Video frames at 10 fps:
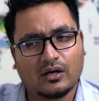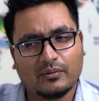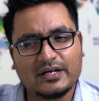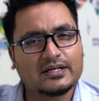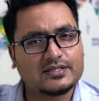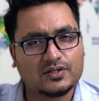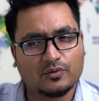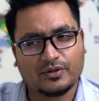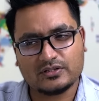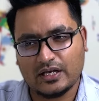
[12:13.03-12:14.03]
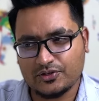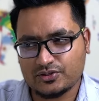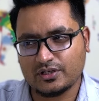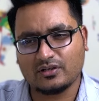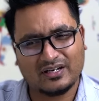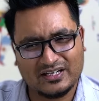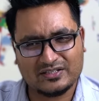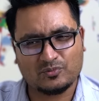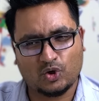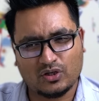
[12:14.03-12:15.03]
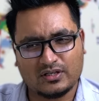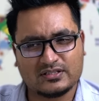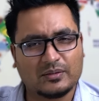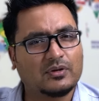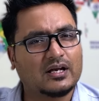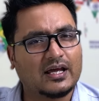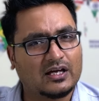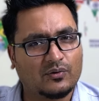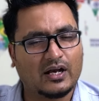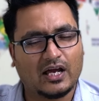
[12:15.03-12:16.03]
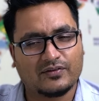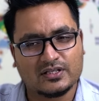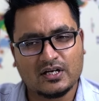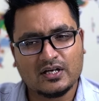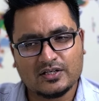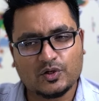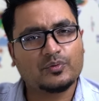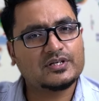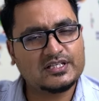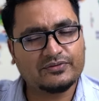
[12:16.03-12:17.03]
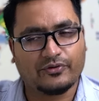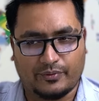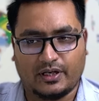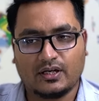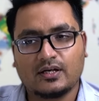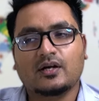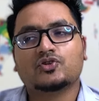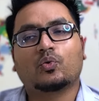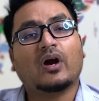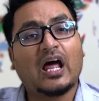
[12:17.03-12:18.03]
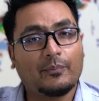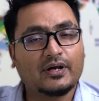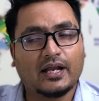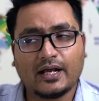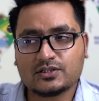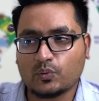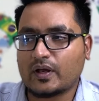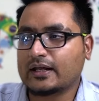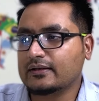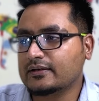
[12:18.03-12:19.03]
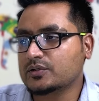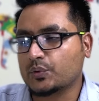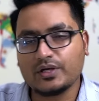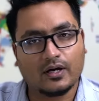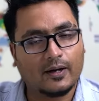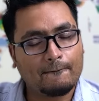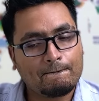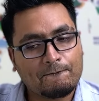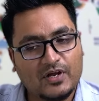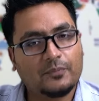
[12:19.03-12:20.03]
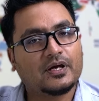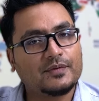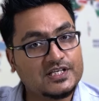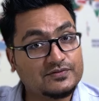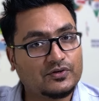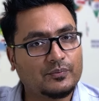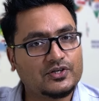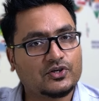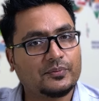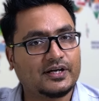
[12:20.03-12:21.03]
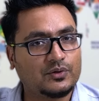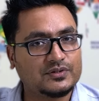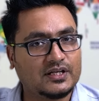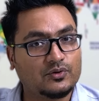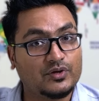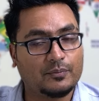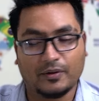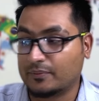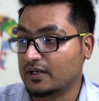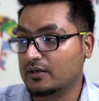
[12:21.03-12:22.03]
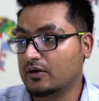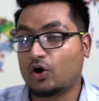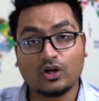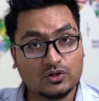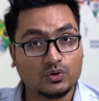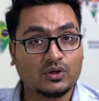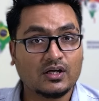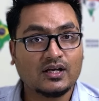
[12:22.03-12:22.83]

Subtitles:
interest, because I used to hear it is more little similar like our language. So it was easy for me. So what happened next when I learned Odia, it became easy for me to communicate with any Odia people. Although